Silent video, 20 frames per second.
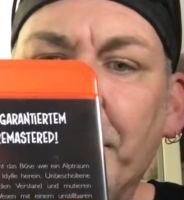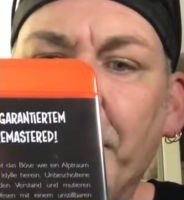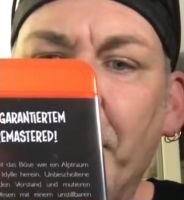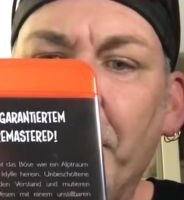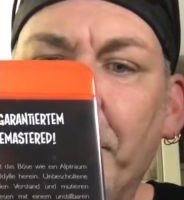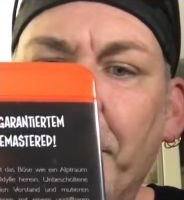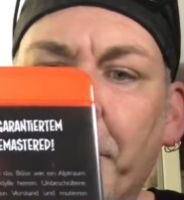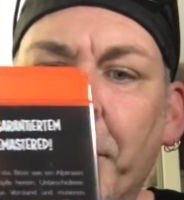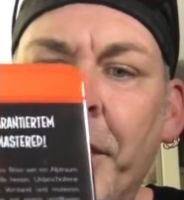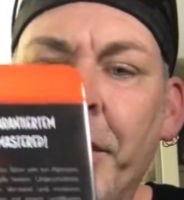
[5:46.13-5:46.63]

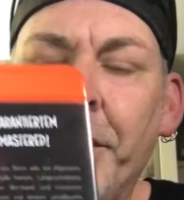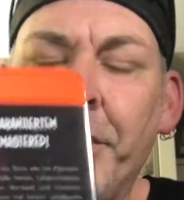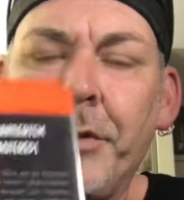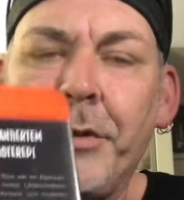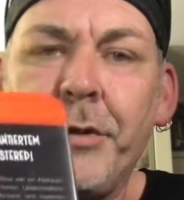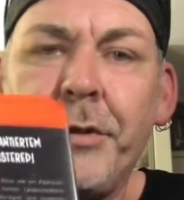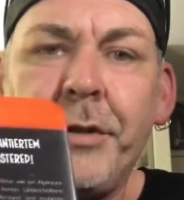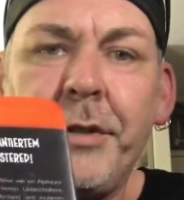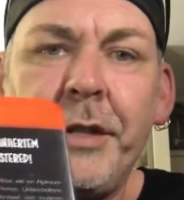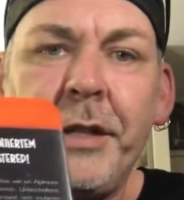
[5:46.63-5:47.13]
all the
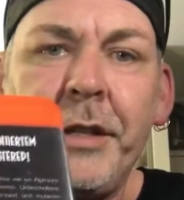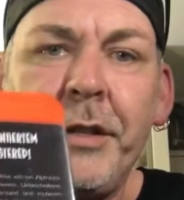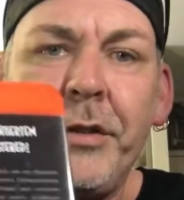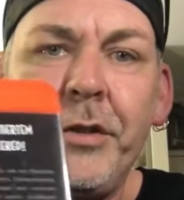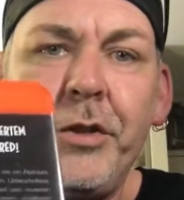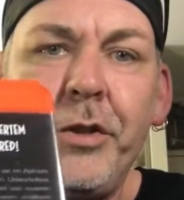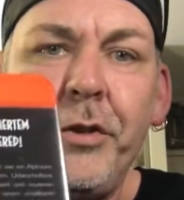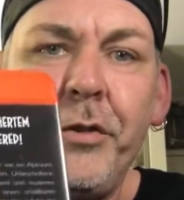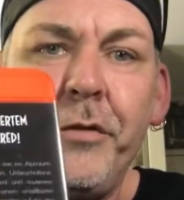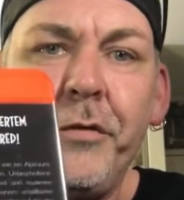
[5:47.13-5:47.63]
mothers
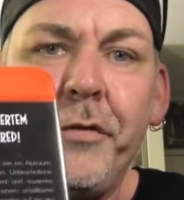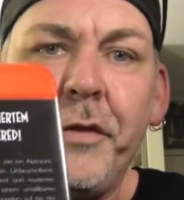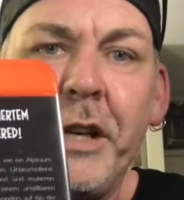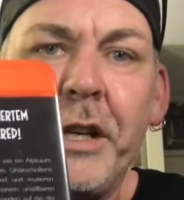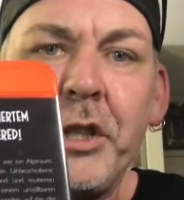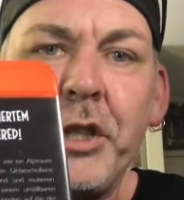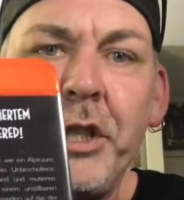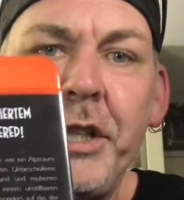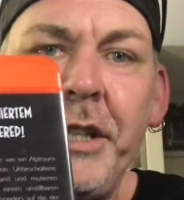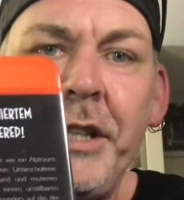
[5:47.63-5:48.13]
into
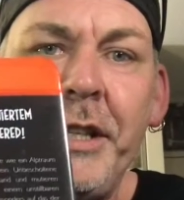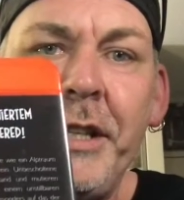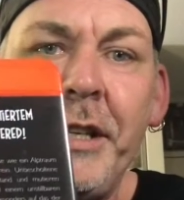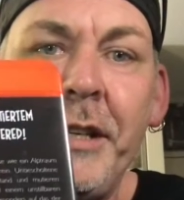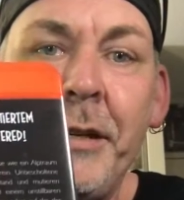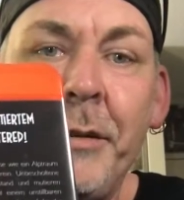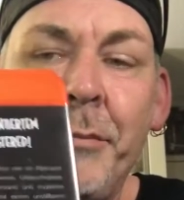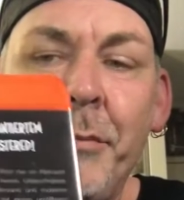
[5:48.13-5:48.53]
flesh-eating